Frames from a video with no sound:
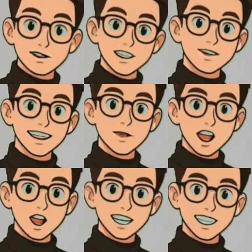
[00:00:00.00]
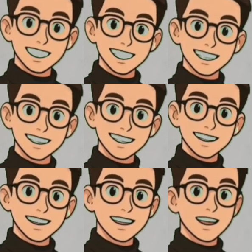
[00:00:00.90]
Your brain interprets the
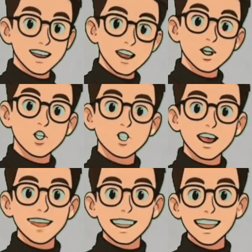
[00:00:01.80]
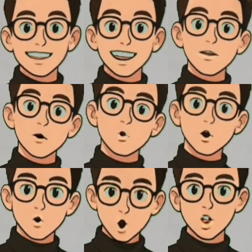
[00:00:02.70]
neural impulses from this
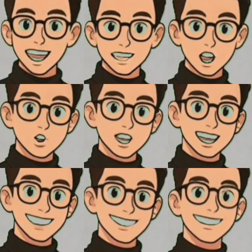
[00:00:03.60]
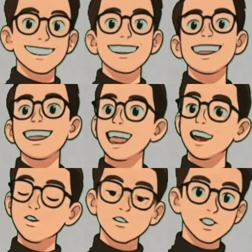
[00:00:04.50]
vibration as sound.
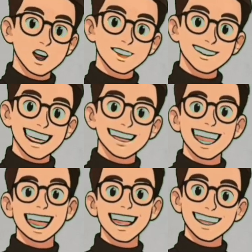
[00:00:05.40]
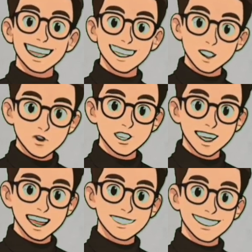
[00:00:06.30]
Because sound waves travel
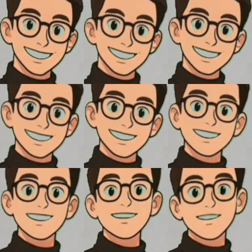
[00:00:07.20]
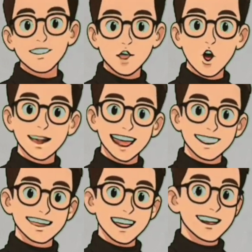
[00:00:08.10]
by compressing and rarefying their
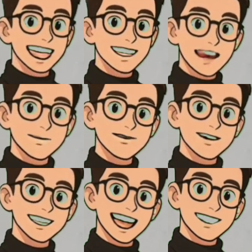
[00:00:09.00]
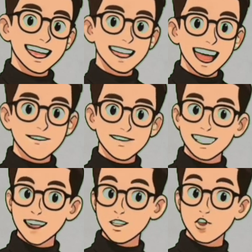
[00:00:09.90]
medium, they must have a
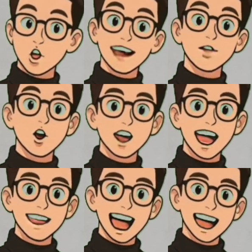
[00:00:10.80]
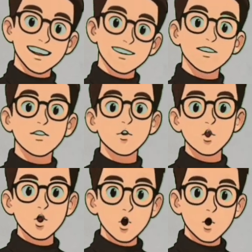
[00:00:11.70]
material medium to travel through.
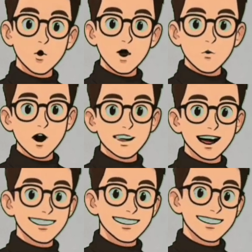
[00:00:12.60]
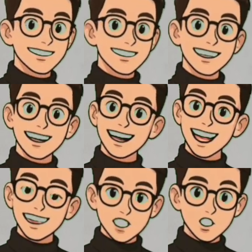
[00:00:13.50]
Sound cannot travel through a vacuum.